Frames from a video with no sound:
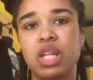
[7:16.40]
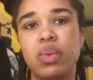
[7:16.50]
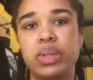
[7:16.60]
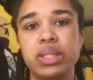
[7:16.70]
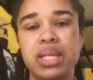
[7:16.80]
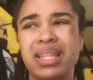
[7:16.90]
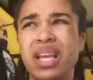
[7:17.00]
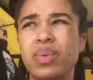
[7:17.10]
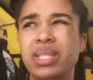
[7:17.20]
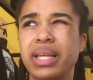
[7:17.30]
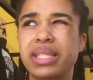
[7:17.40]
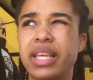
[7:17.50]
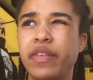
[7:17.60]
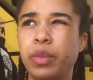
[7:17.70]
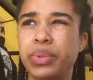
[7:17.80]
it was, I think it was like
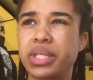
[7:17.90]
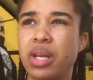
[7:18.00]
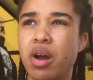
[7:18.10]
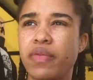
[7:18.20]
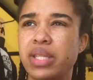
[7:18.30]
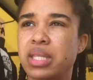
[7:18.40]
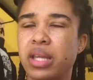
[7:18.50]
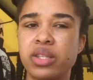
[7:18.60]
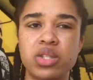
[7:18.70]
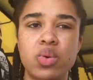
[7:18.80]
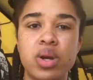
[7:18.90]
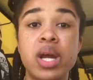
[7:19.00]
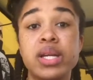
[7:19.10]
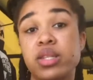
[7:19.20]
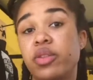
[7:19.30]
70% off inside the
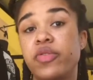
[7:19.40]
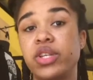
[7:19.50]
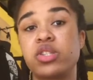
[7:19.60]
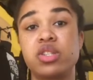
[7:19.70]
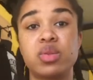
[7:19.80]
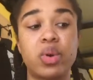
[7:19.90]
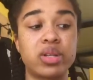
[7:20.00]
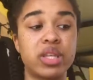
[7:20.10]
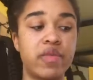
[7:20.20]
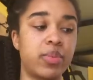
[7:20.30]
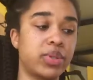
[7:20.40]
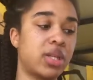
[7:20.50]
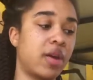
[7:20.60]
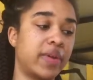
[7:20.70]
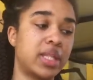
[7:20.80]
store. So the fixtures were
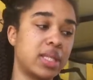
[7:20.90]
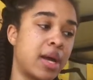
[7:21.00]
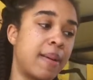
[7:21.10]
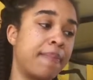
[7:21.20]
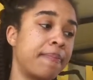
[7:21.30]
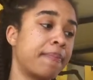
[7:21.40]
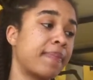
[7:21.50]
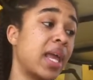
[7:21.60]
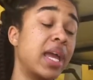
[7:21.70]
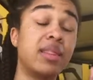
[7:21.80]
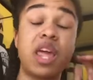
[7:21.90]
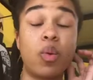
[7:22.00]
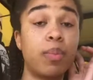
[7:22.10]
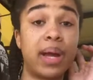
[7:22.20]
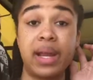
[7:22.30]
70% off at the time. And
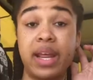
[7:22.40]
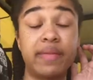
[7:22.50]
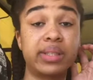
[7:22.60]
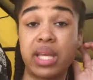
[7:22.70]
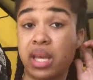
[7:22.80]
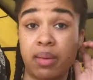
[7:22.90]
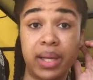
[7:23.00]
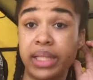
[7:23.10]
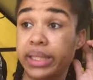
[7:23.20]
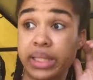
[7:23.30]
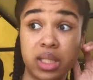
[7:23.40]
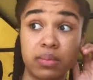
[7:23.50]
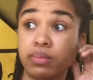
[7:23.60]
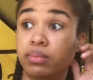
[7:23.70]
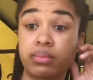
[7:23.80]
they were buying everything
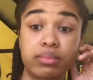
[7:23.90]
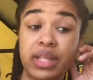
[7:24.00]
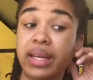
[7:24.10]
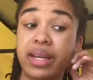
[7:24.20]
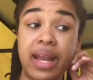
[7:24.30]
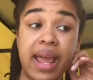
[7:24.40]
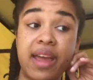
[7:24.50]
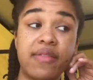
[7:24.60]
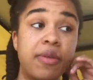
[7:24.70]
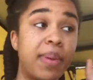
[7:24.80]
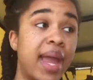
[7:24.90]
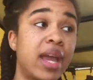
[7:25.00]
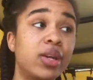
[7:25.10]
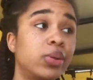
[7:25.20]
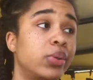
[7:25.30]
because they didn't have the
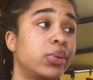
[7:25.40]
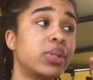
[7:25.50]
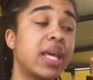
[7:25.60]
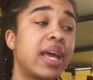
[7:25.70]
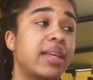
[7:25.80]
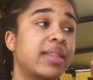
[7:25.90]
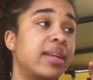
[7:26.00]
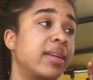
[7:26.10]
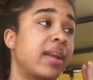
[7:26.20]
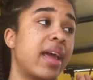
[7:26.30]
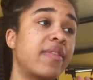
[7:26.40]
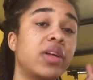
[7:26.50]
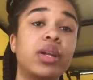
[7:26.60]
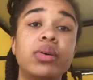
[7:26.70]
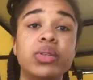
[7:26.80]
panels, they didn't
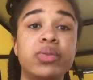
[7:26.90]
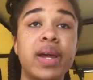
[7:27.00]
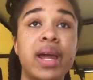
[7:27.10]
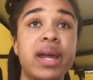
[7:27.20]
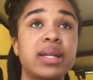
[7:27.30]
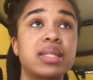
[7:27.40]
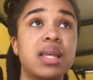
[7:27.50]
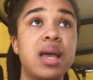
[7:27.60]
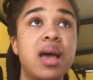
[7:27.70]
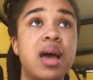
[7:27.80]
have the clothing racks.